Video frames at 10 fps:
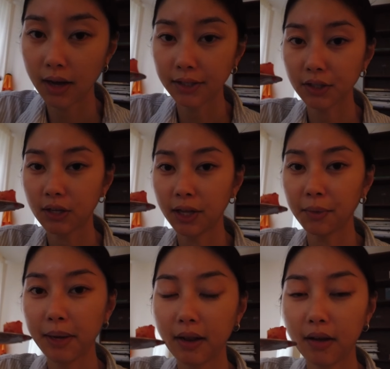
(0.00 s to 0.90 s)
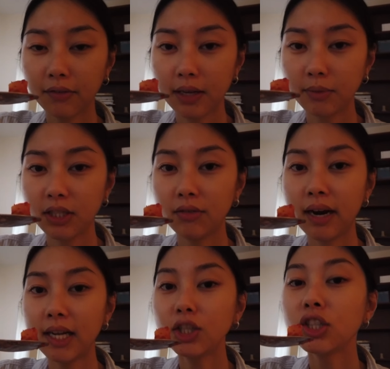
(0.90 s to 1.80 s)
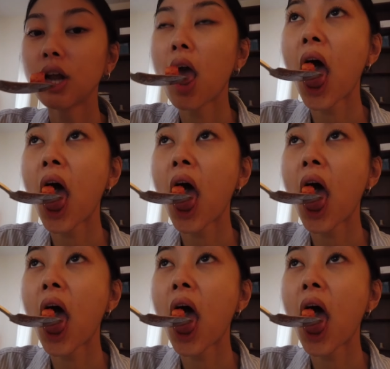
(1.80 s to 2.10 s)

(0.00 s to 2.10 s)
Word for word: Also a little bit of kimchi radish.